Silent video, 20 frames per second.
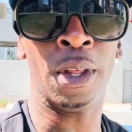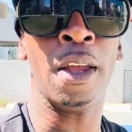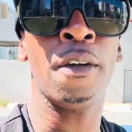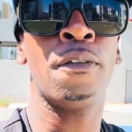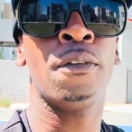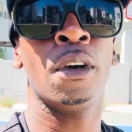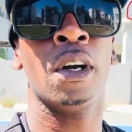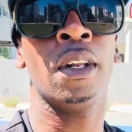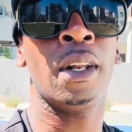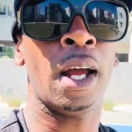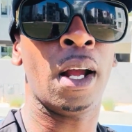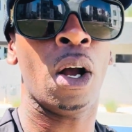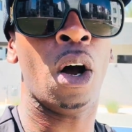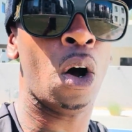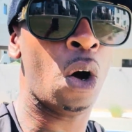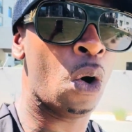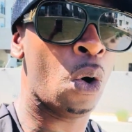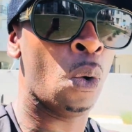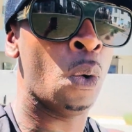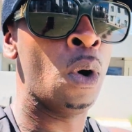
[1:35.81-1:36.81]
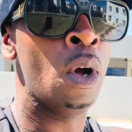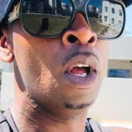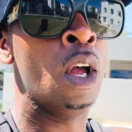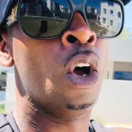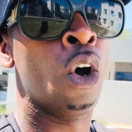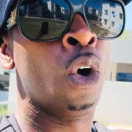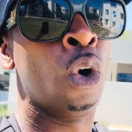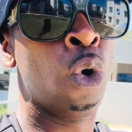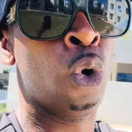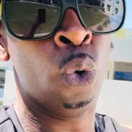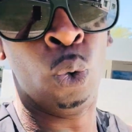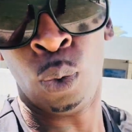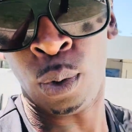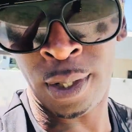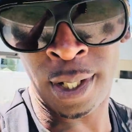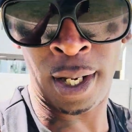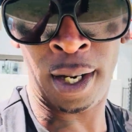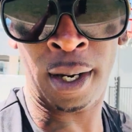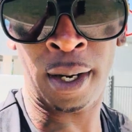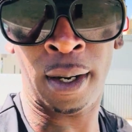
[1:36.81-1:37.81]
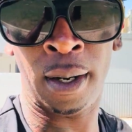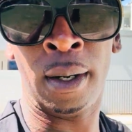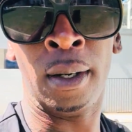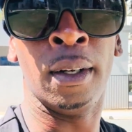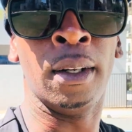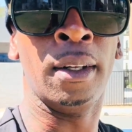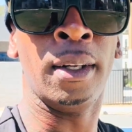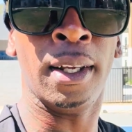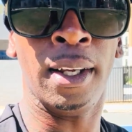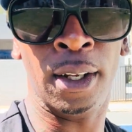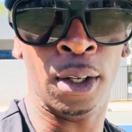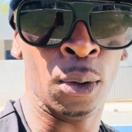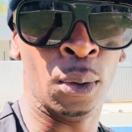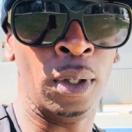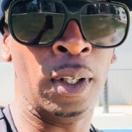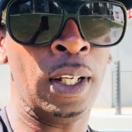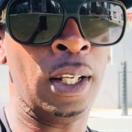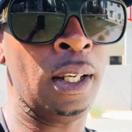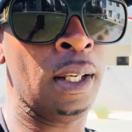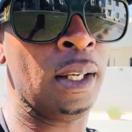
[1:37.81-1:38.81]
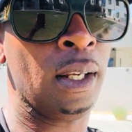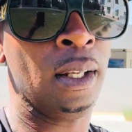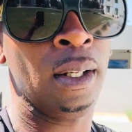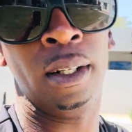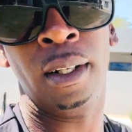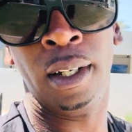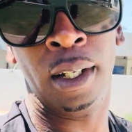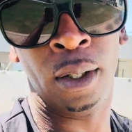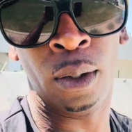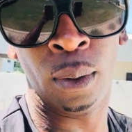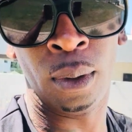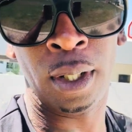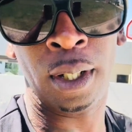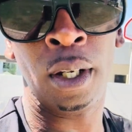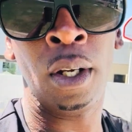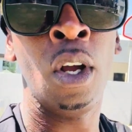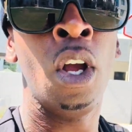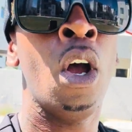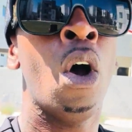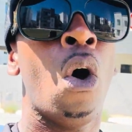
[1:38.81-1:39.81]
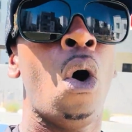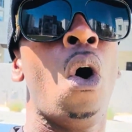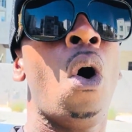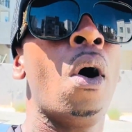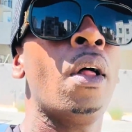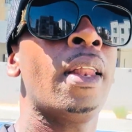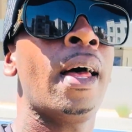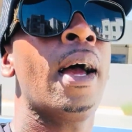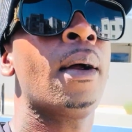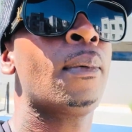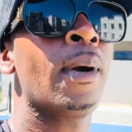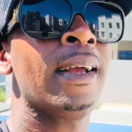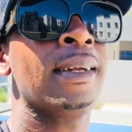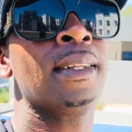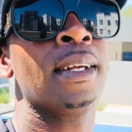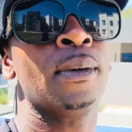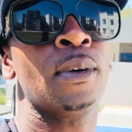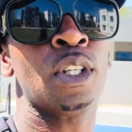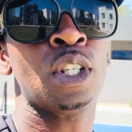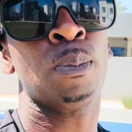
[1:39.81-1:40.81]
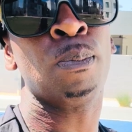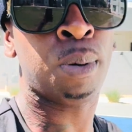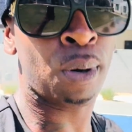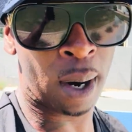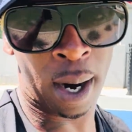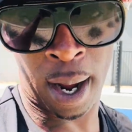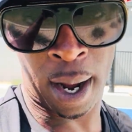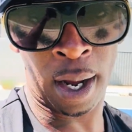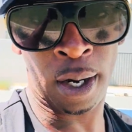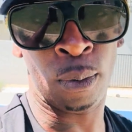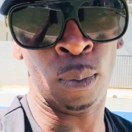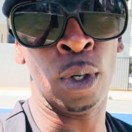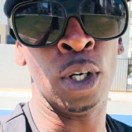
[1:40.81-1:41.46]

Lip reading: They feel like, oh, who's here legally, illegally? All that right there is pride.